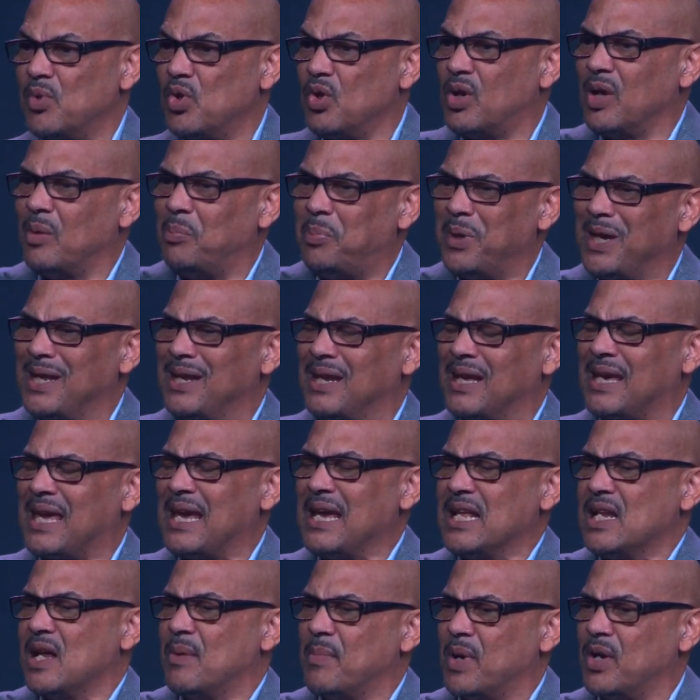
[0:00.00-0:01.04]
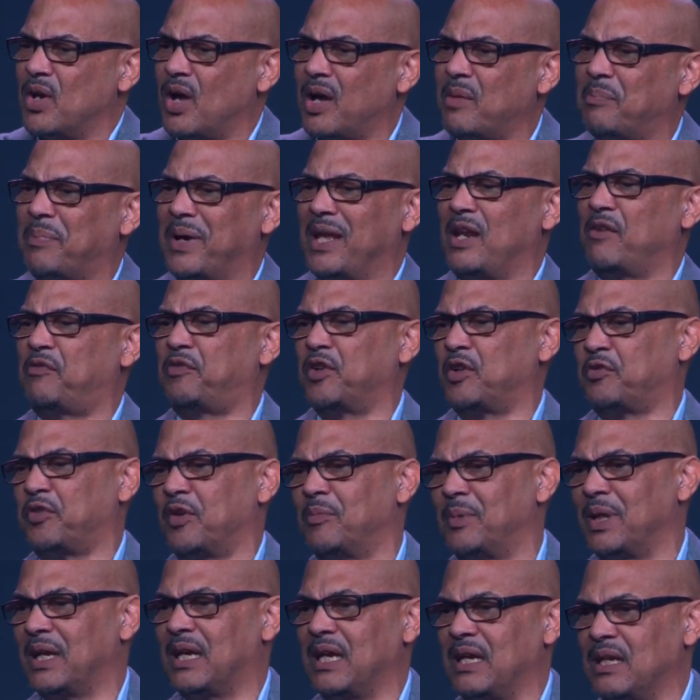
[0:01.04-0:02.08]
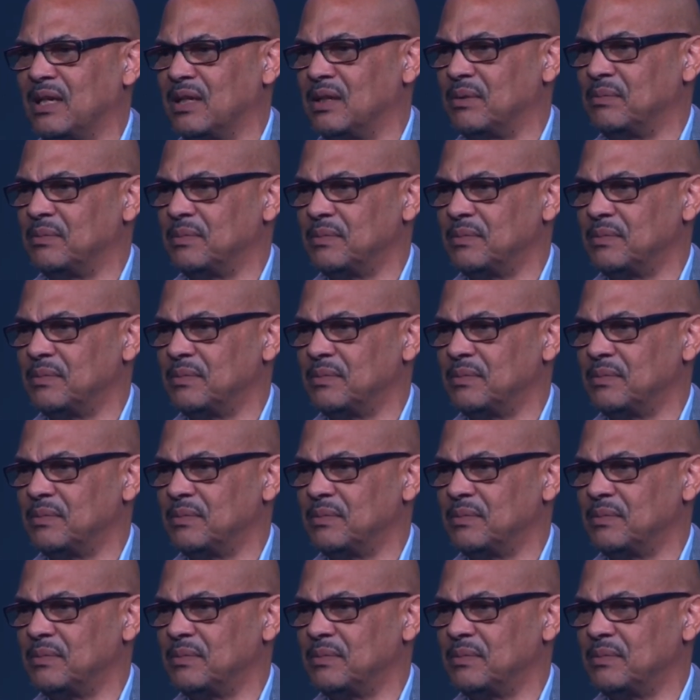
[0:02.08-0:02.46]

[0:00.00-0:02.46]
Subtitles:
You can be in the kingdom and not benefit from the kingdom.